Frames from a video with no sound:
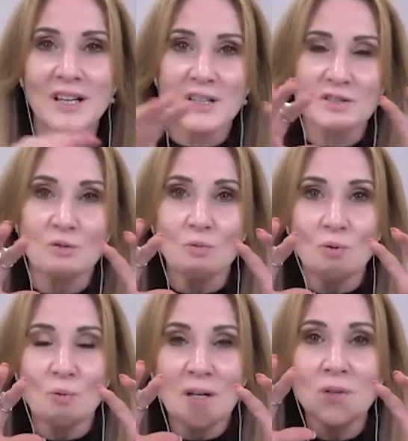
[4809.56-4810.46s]
So
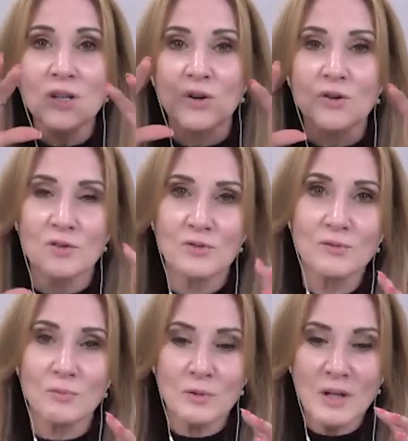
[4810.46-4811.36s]
when we go through,
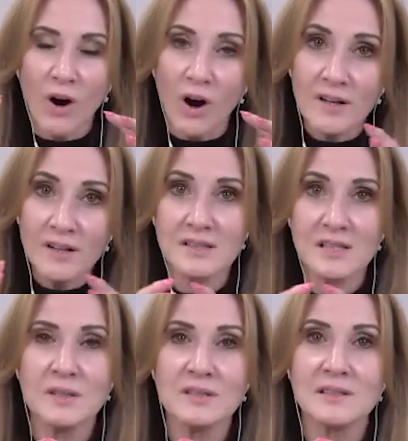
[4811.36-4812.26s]
when we harness
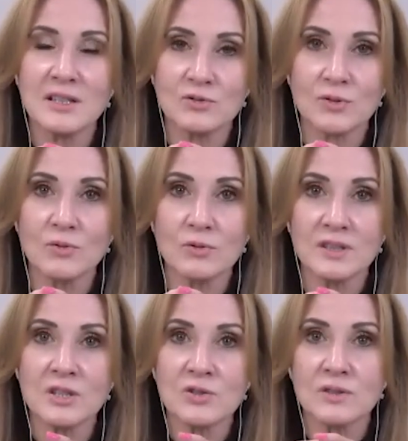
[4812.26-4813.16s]
deep intellectual thought
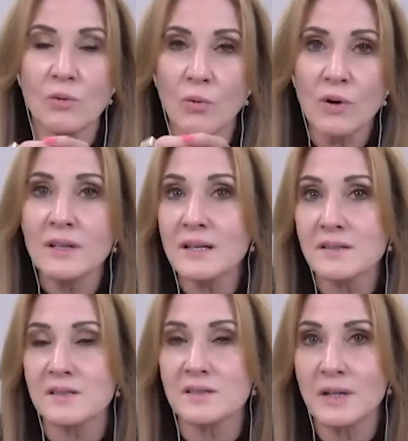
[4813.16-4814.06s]
into an organized
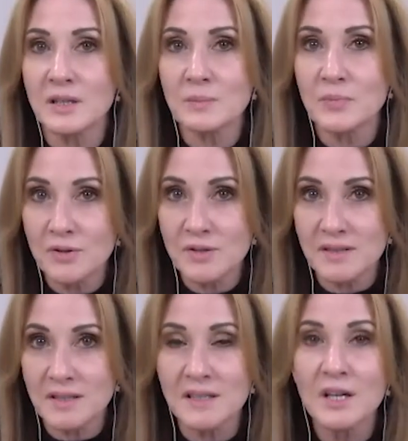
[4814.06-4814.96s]
systematic
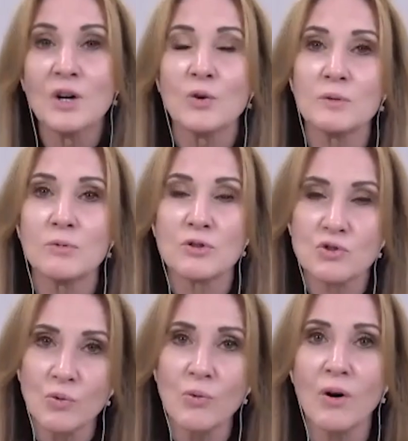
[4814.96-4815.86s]
process, we will
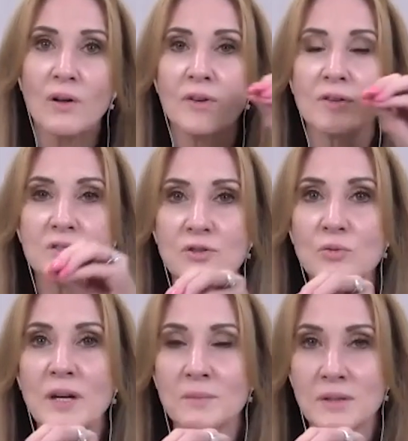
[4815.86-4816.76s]
draw on those new
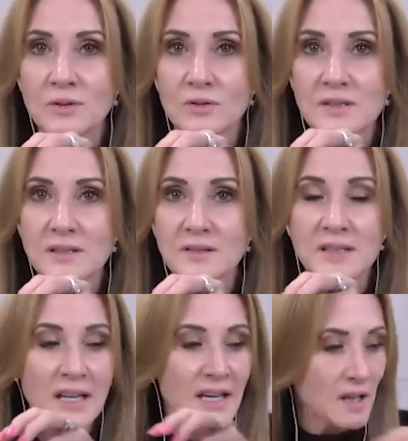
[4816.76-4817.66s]
baby nerve cells
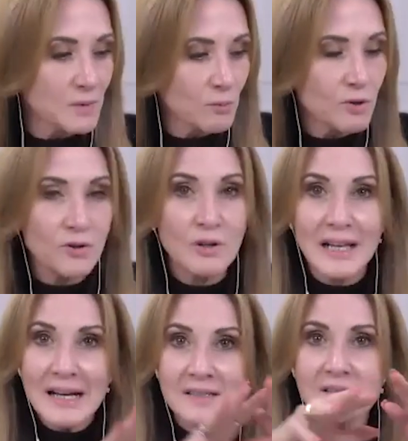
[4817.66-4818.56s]
and we will grow
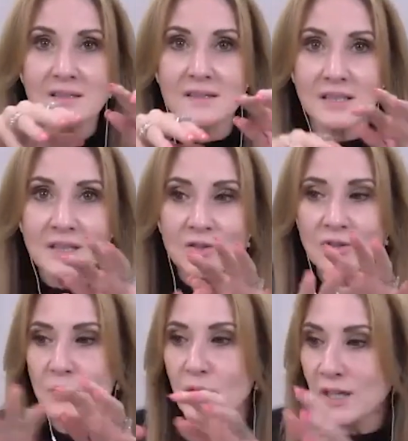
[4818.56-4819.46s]
lattices into
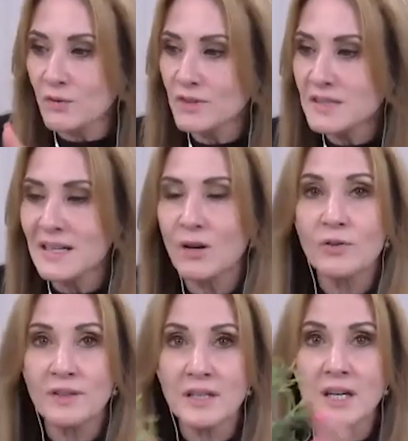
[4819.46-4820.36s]
the brain of these
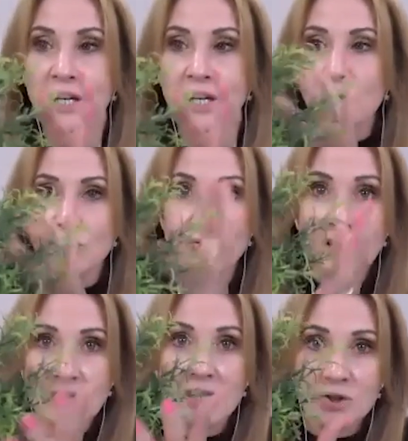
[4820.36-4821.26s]
healthy
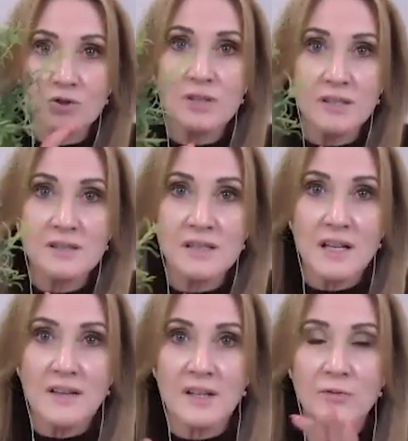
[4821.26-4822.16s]
green trees
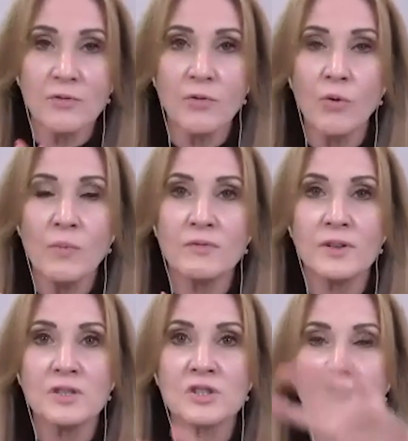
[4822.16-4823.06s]
that form a
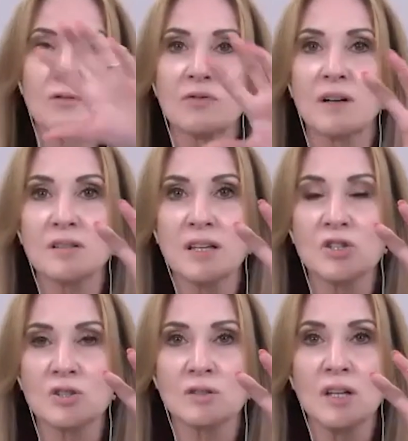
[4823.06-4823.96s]
very strong
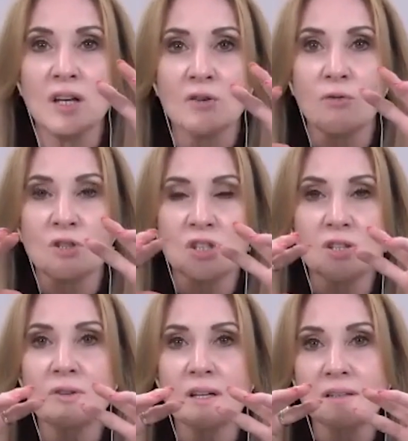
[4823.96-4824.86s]
foundation for
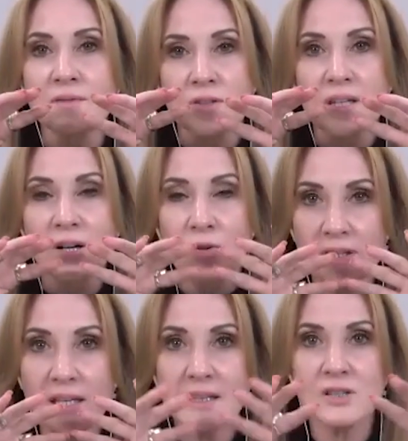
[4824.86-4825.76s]
generating very
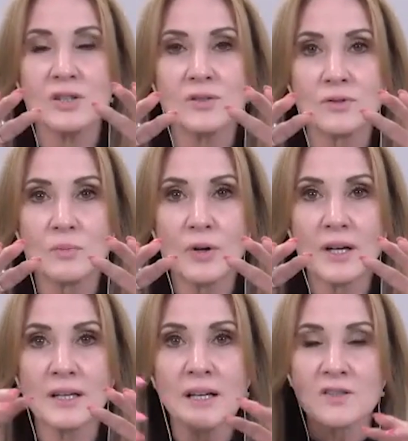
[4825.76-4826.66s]
healthy energy through the
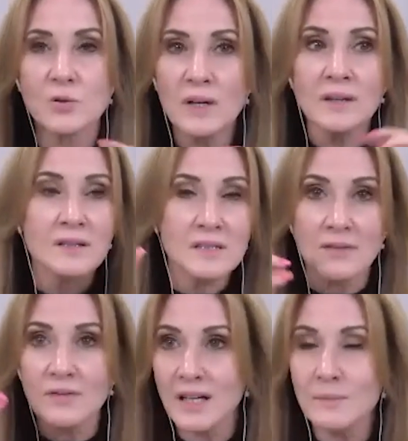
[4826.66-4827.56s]
brain. So when the
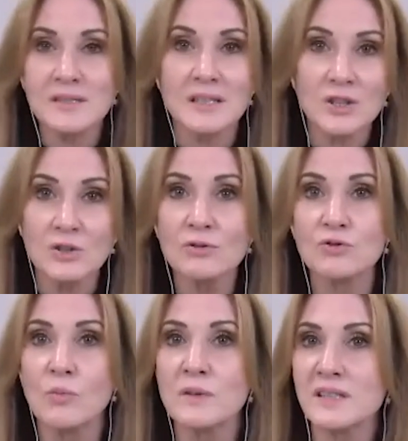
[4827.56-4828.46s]
stuff comes, the acute
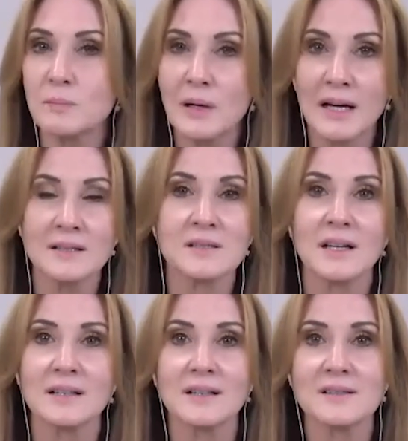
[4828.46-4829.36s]
traumas that
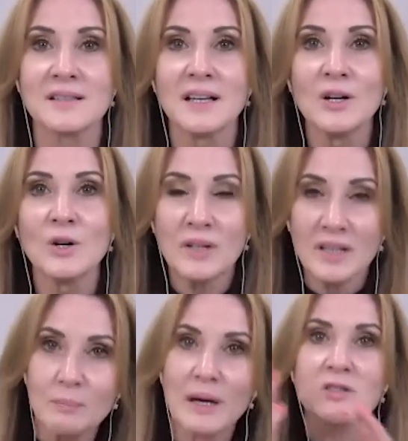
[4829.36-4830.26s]
blindside us, we
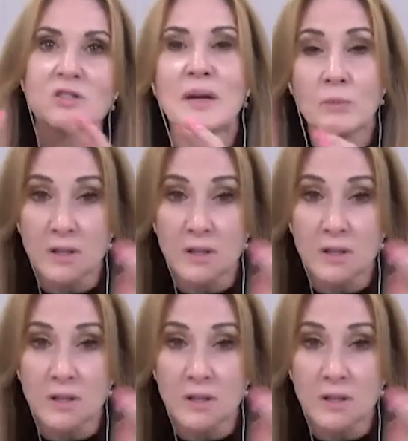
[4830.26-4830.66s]
can bounce back.